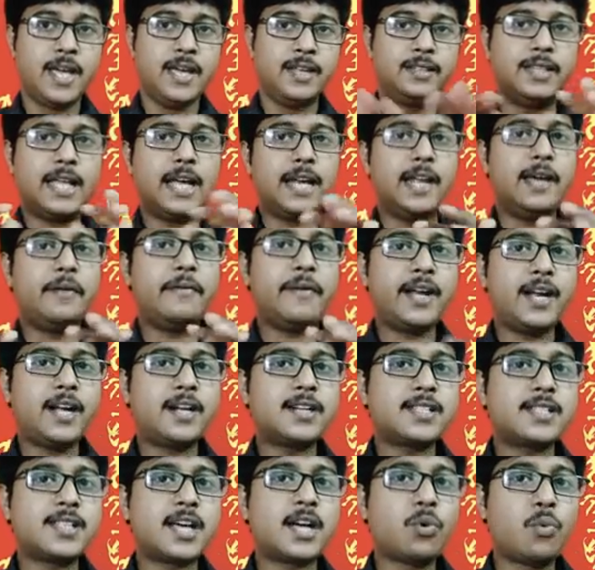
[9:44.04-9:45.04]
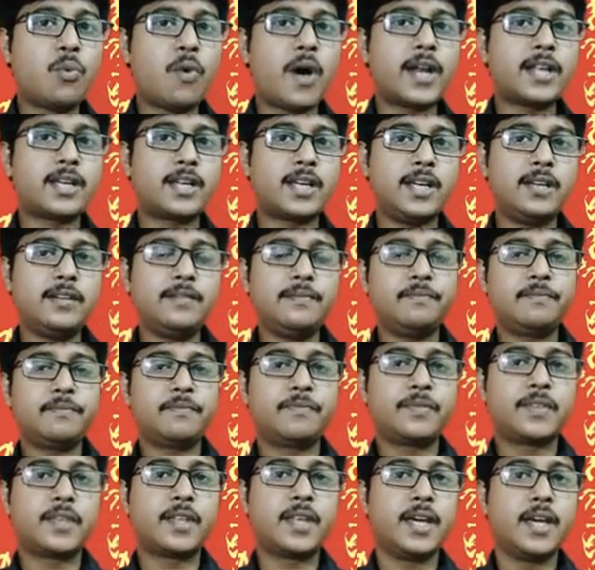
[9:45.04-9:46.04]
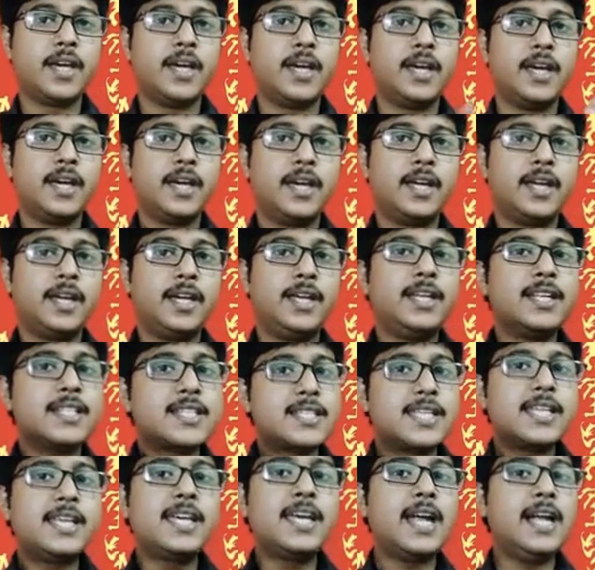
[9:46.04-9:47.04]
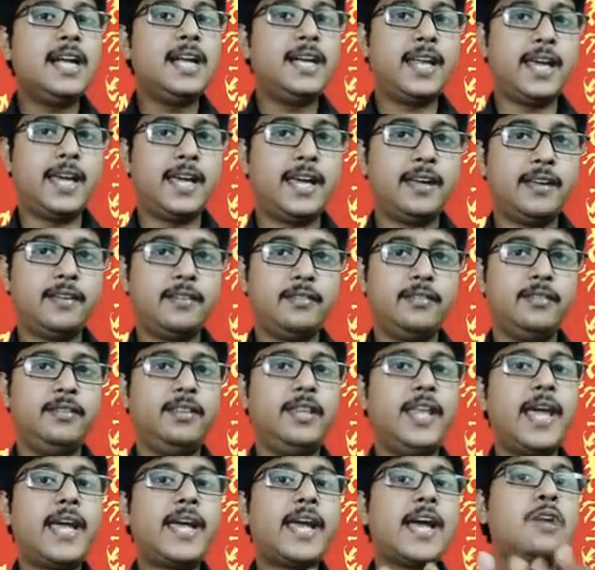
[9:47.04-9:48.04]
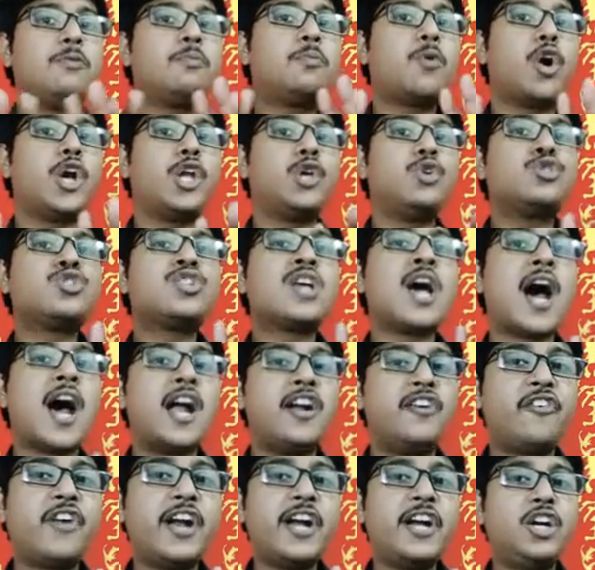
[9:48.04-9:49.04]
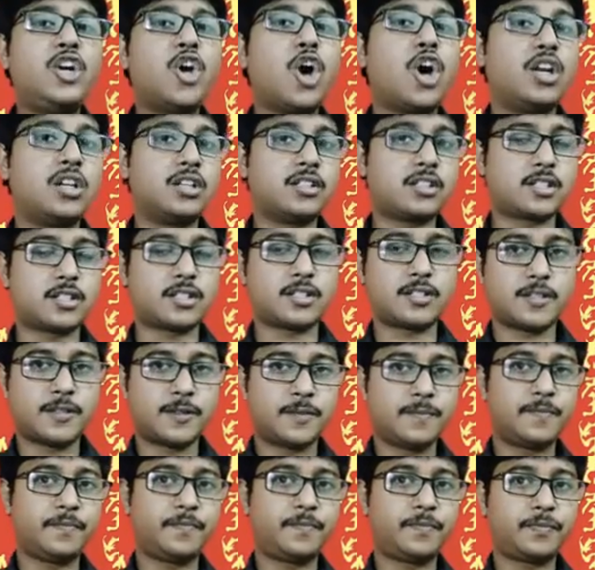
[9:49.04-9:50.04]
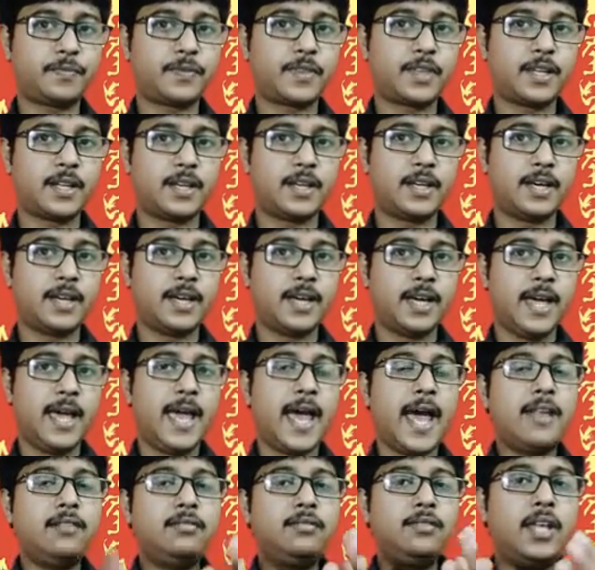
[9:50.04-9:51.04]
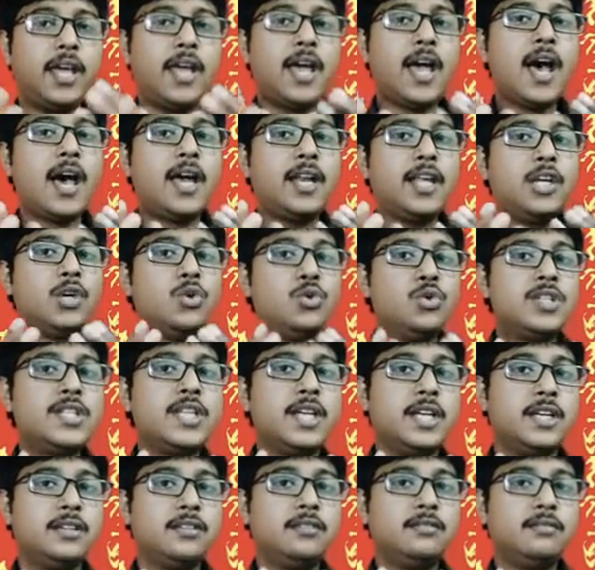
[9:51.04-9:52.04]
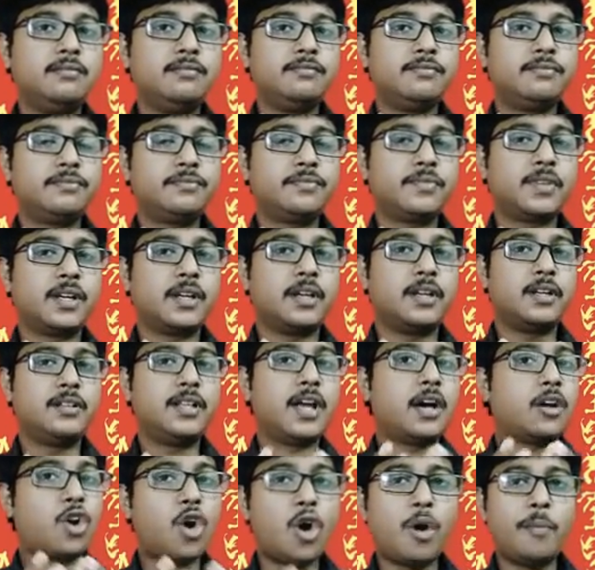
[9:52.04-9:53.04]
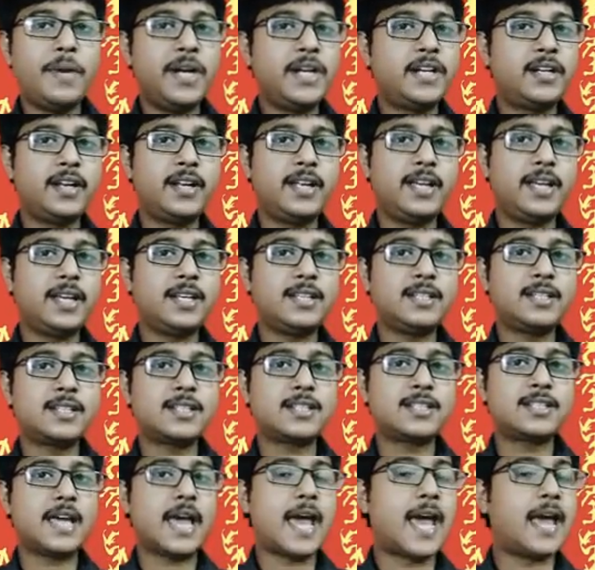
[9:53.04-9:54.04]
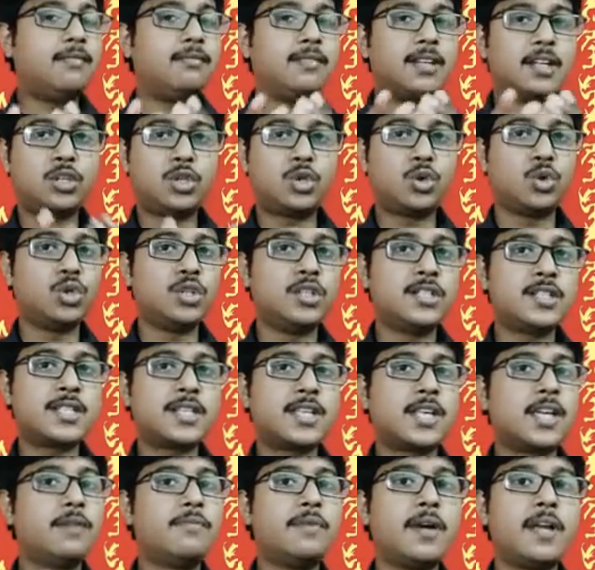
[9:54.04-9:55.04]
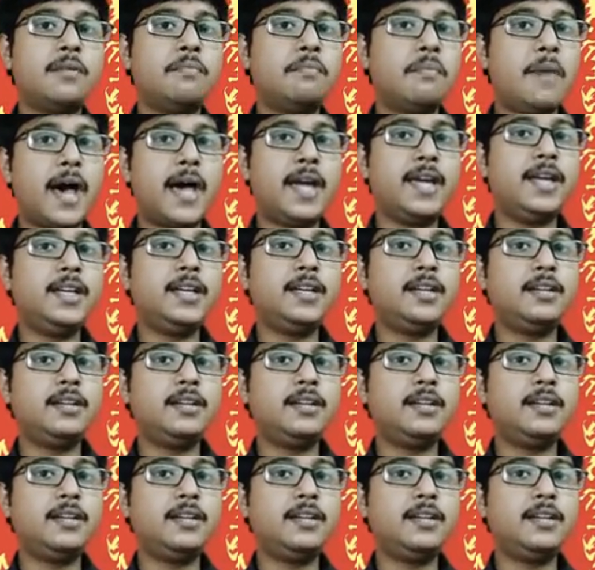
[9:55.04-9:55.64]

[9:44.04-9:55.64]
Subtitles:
the laborers are working. In a single day, they can produce 100 dolls. And they are using the raw materials and the tools given by